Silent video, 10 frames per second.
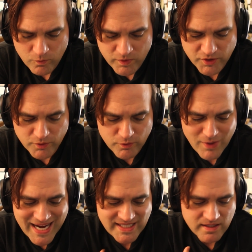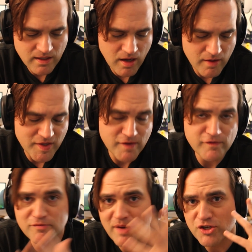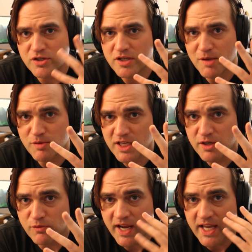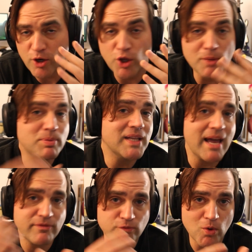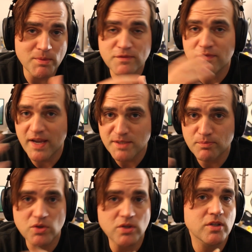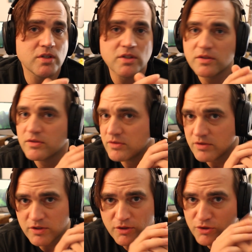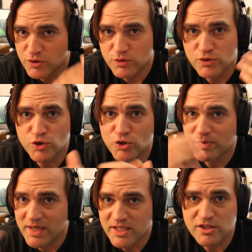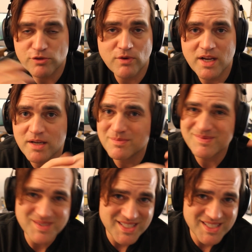With the rate of information coming in, right, and all the platforms, Facebook, you know, YouTube, Instagram,